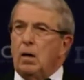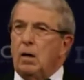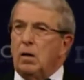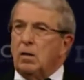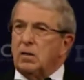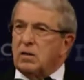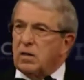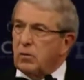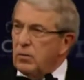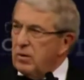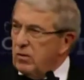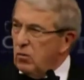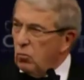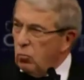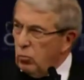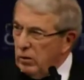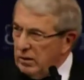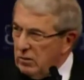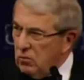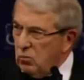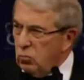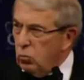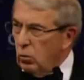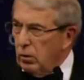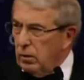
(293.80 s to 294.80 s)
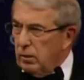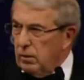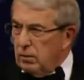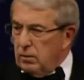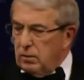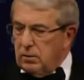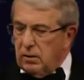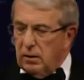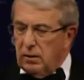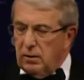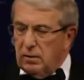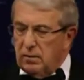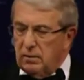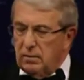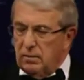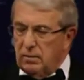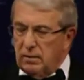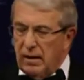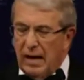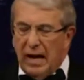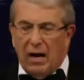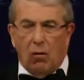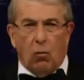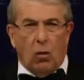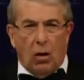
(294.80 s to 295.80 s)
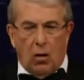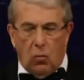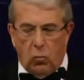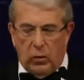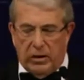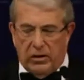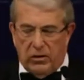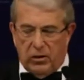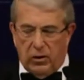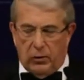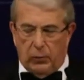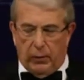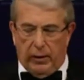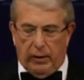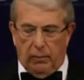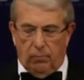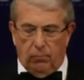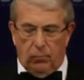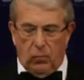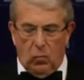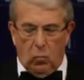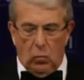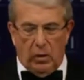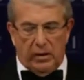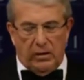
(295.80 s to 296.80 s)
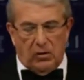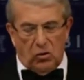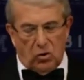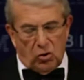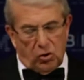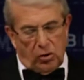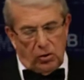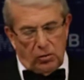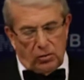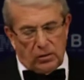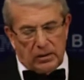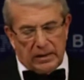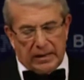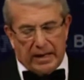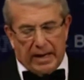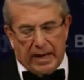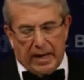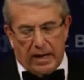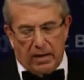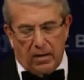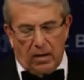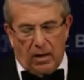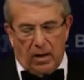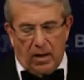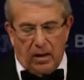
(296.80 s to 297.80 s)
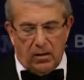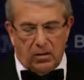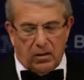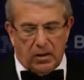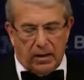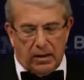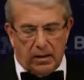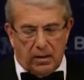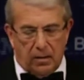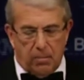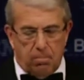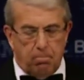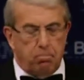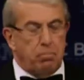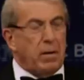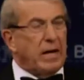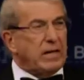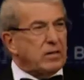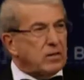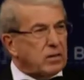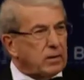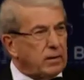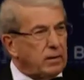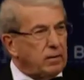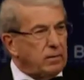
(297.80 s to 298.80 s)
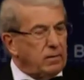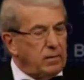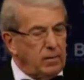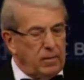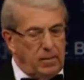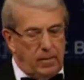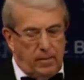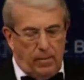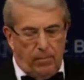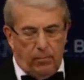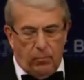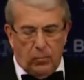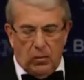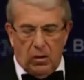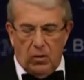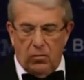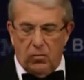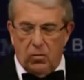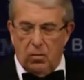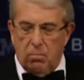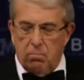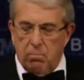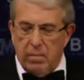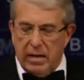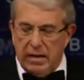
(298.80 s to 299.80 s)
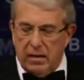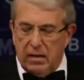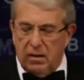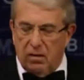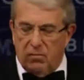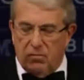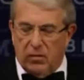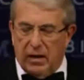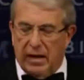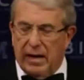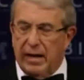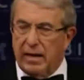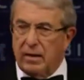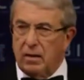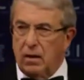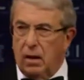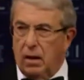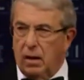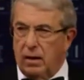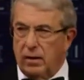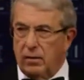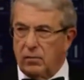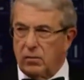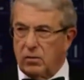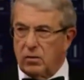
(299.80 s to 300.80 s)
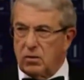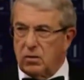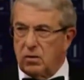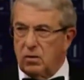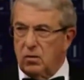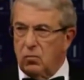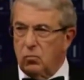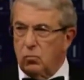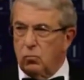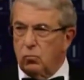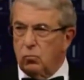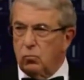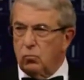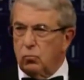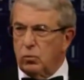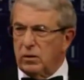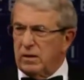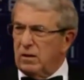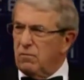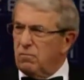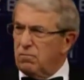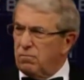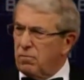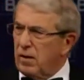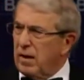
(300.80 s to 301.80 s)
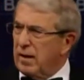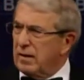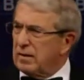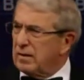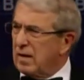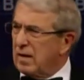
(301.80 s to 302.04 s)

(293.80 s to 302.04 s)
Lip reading: So in the real world, how are we doing? Well, in truth, again, I think better than many of the headlines would in fact